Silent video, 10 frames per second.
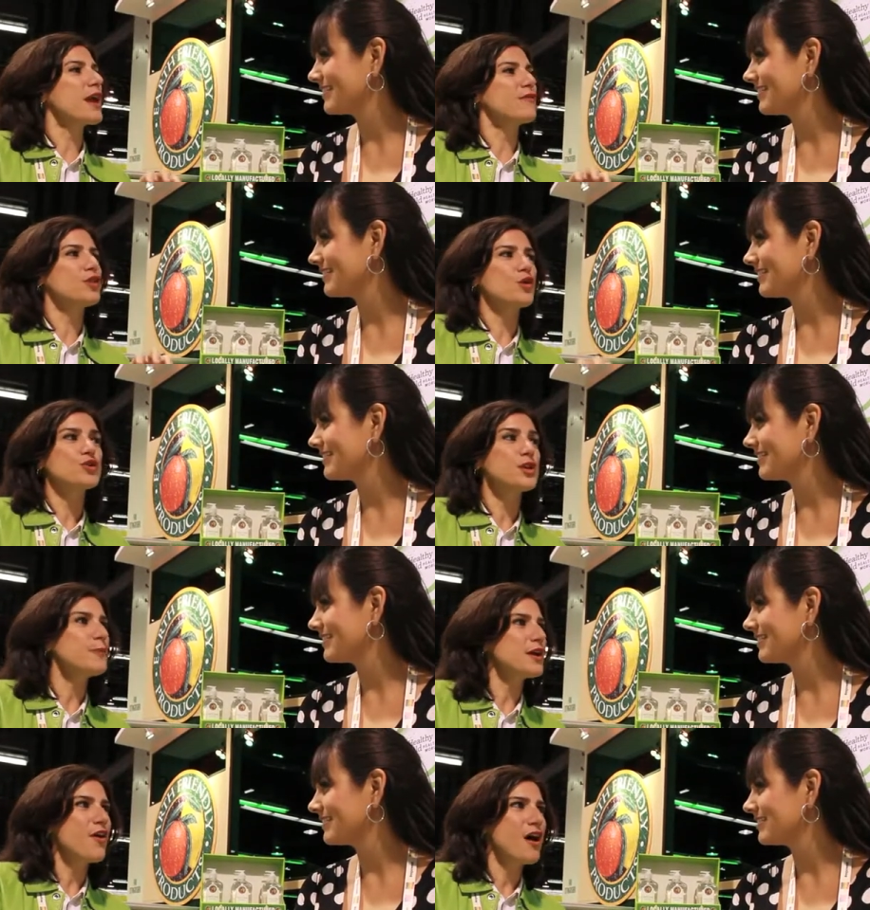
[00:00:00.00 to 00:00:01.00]
Speaker 1: have low
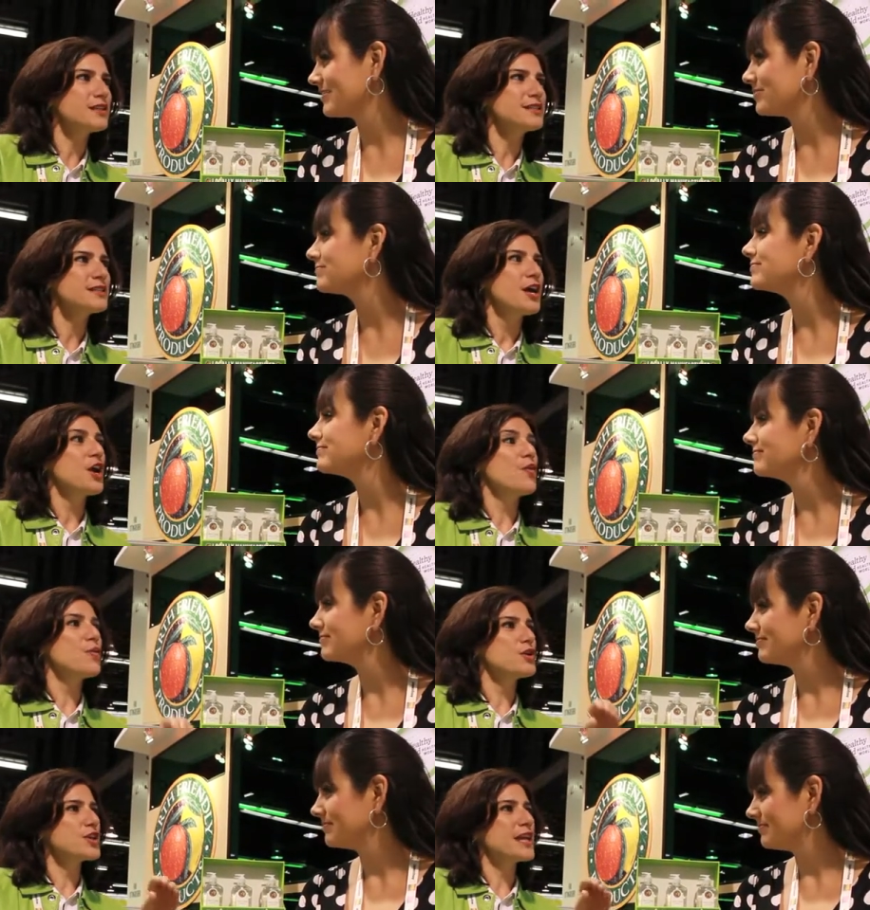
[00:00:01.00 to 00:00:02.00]
shipping costs,
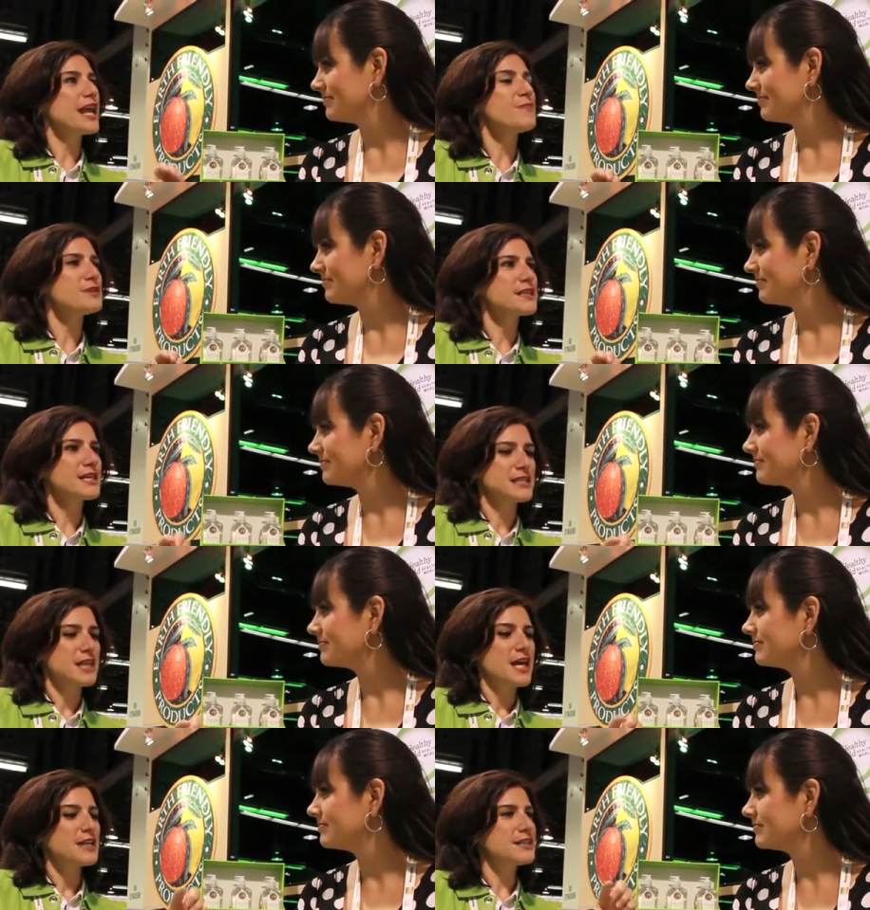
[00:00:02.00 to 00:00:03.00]
which enables us
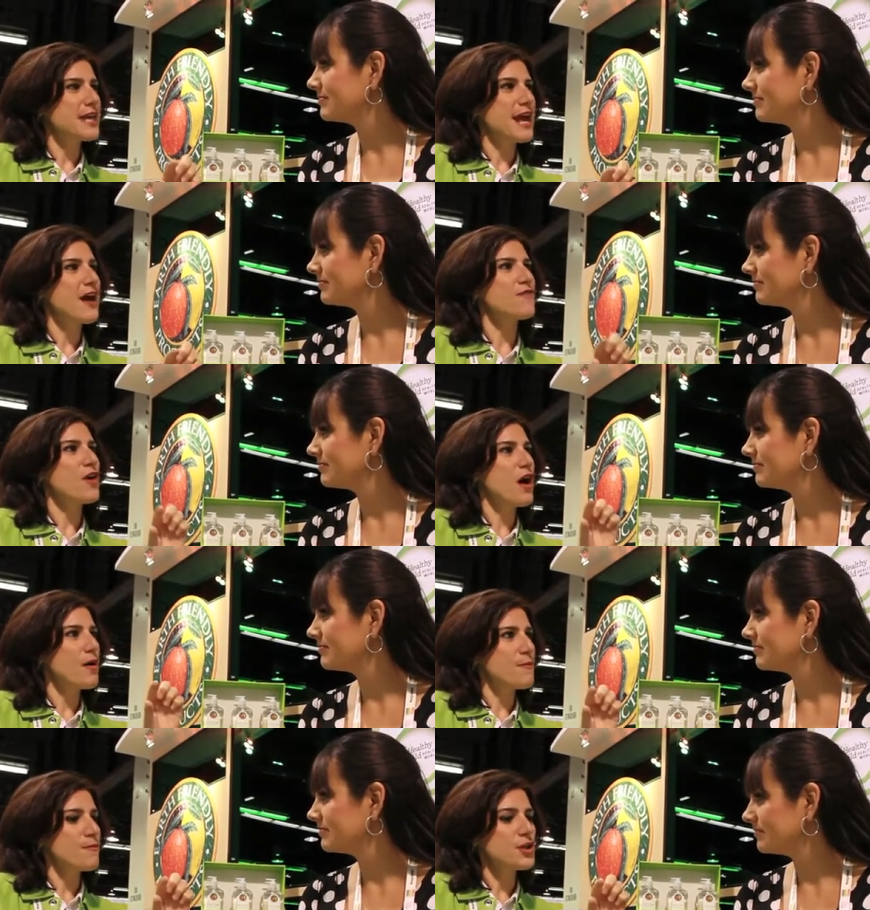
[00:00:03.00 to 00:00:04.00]
to have
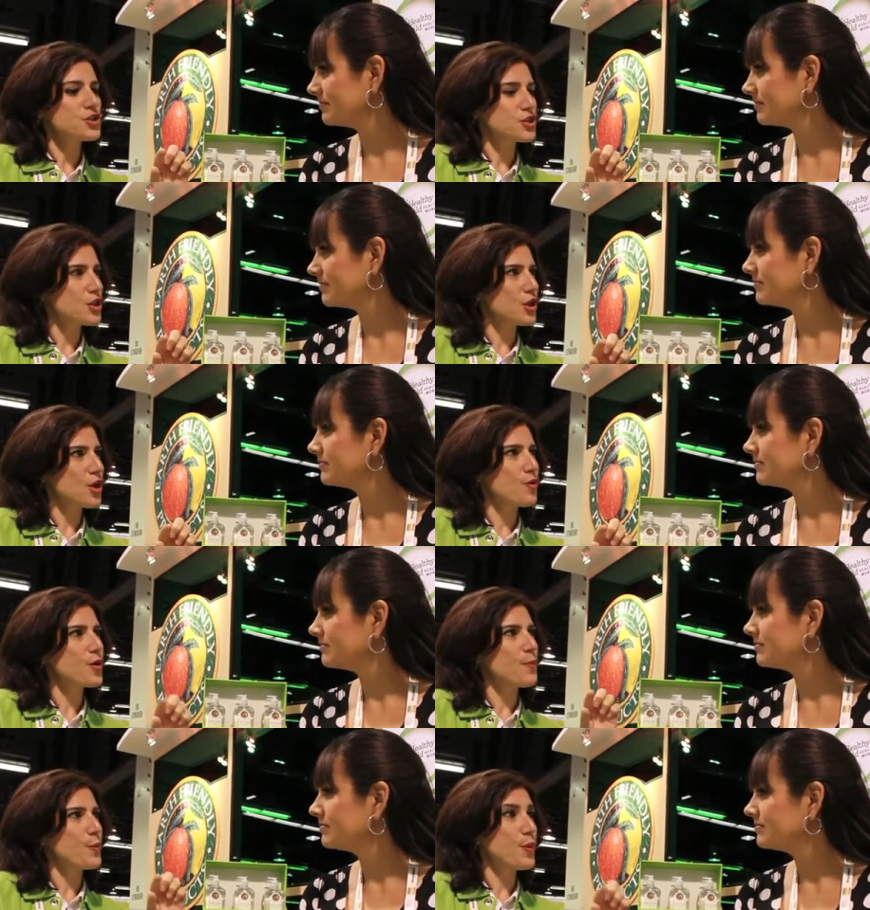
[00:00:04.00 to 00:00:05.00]
a much
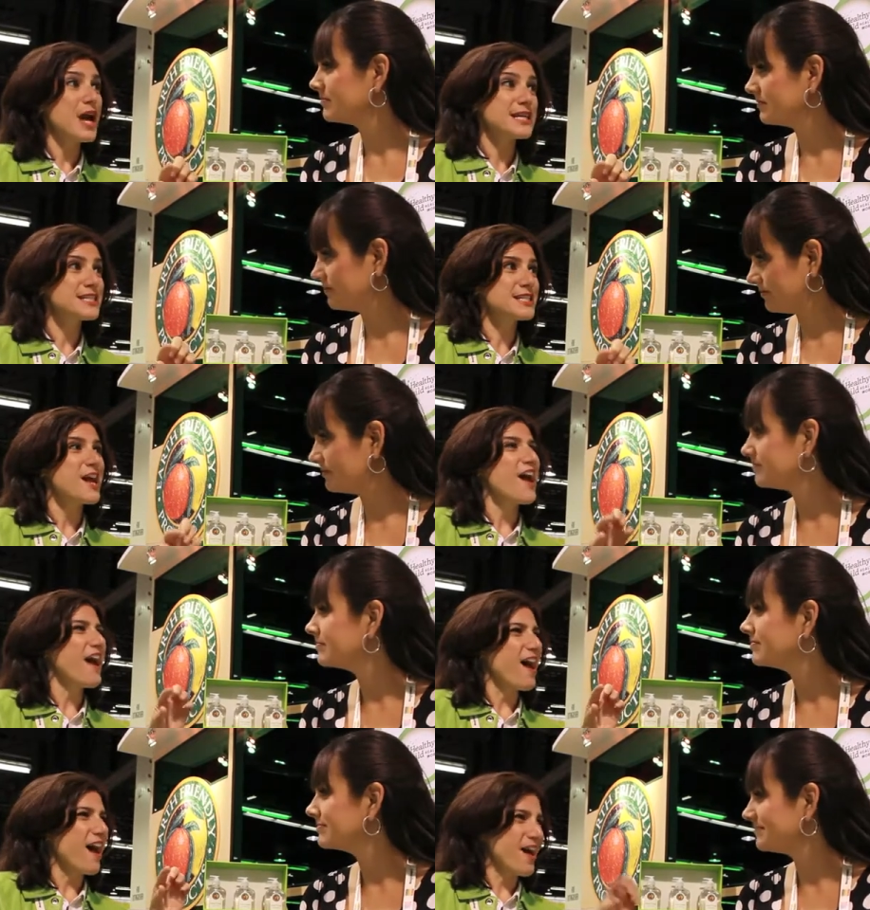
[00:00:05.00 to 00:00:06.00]
lower price
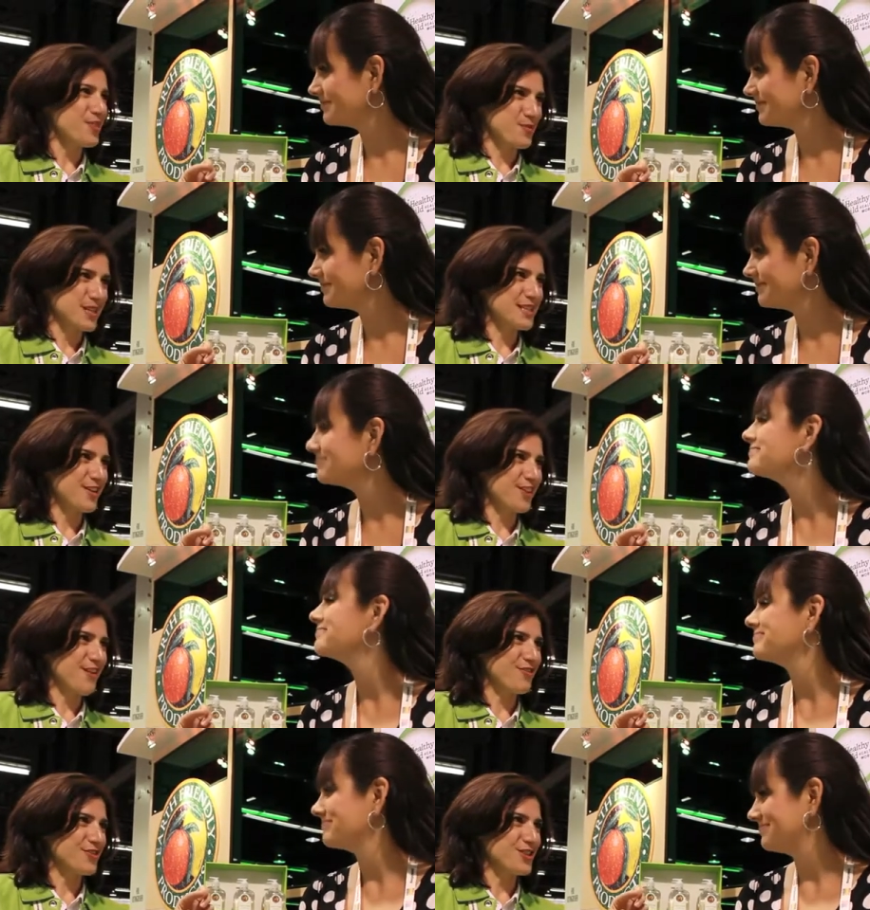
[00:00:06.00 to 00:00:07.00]
on the retail
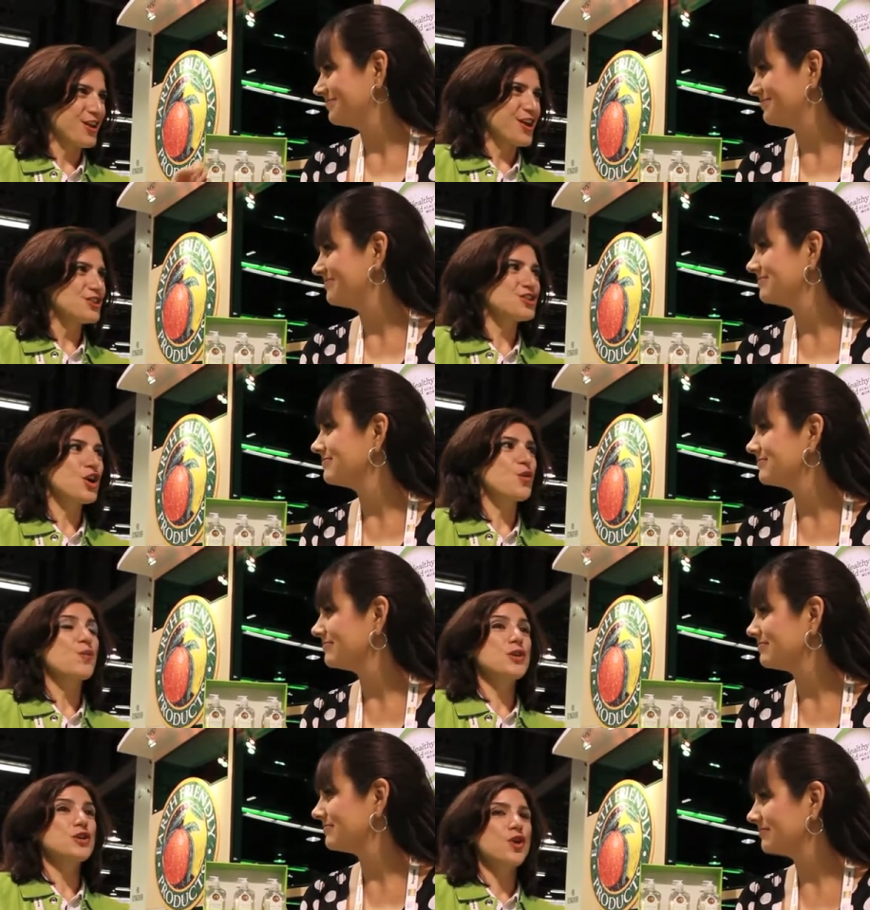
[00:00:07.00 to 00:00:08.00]
level. So
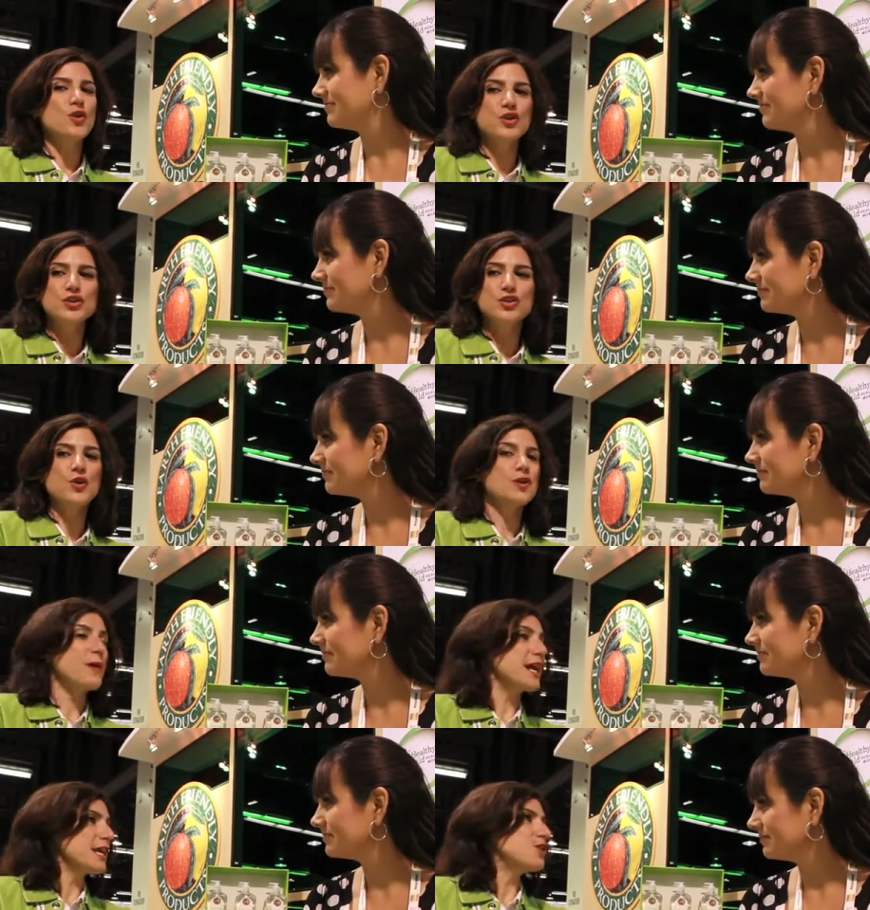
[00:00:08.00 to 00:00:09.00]
when you go to the store to
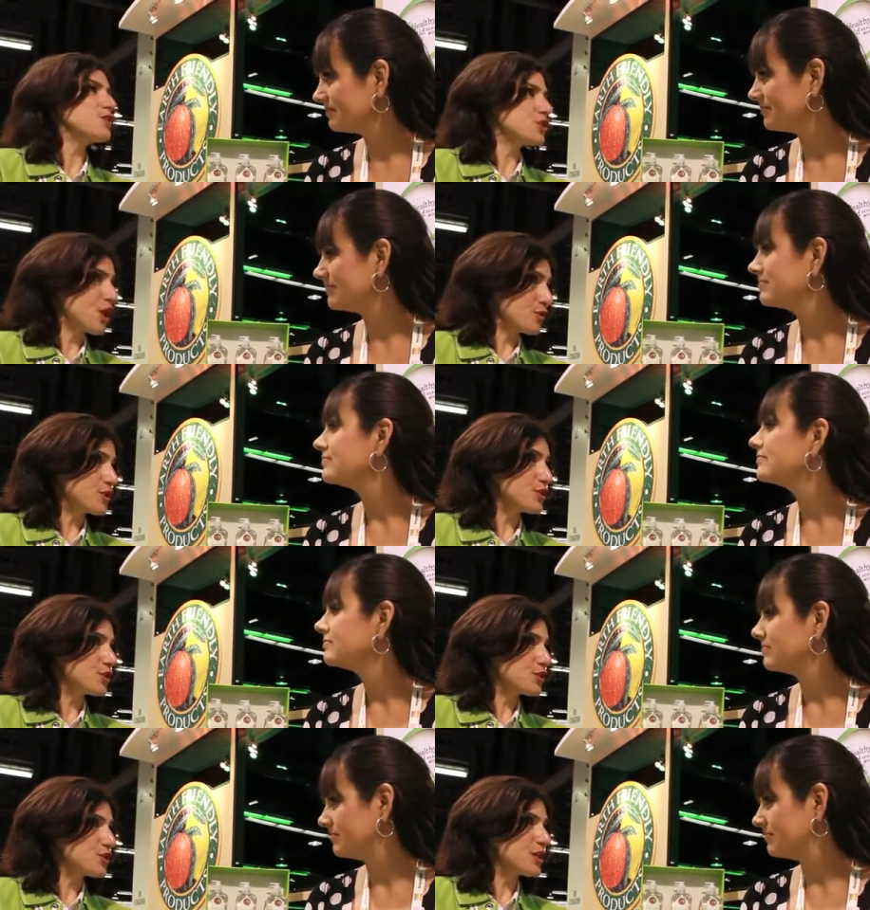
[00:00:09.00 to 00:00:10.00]
buy Ecos laundry
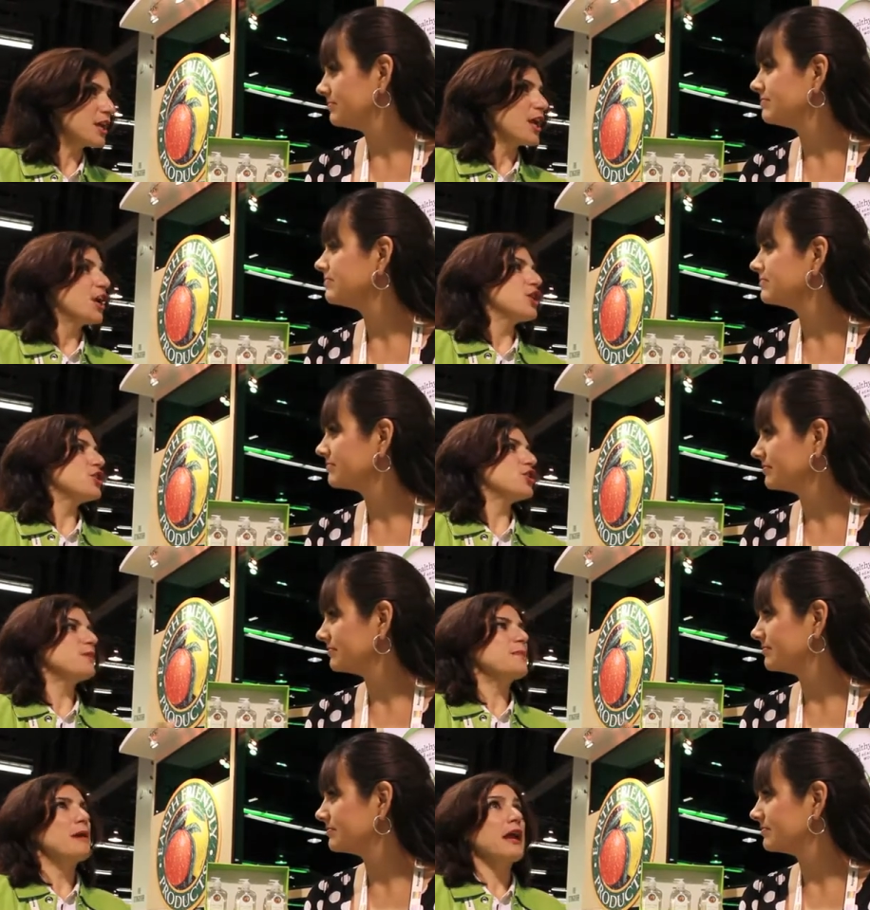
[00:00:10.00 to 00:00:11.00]
detergent, you'll
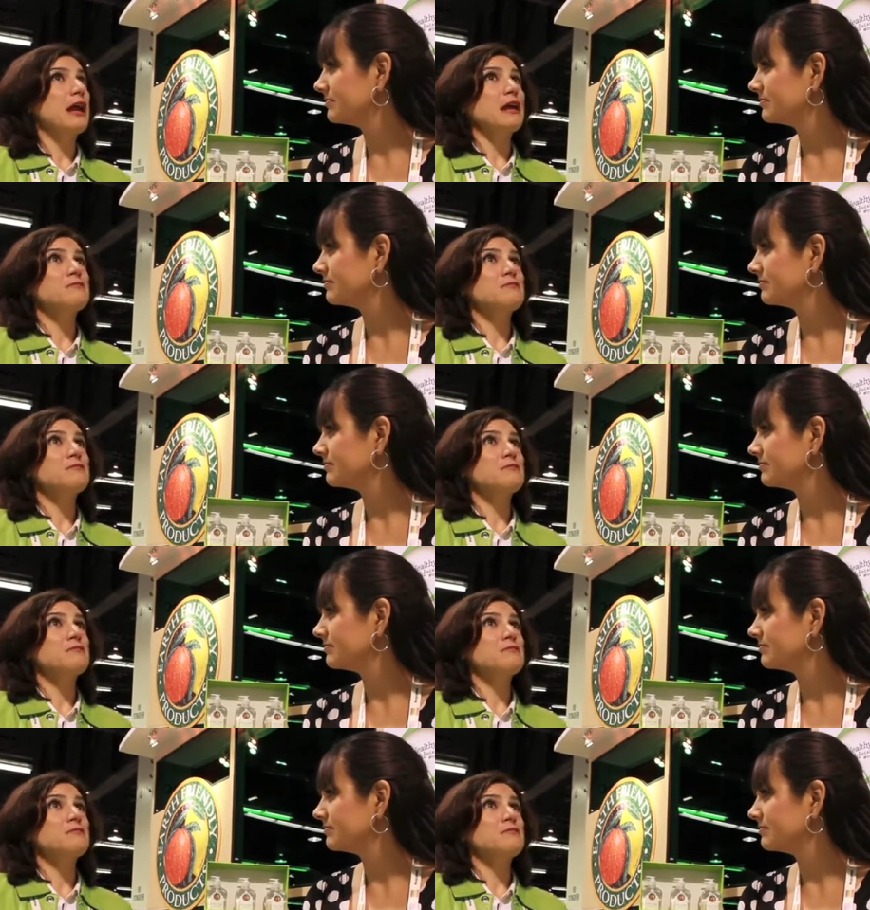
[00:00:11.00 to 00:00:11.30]
be paying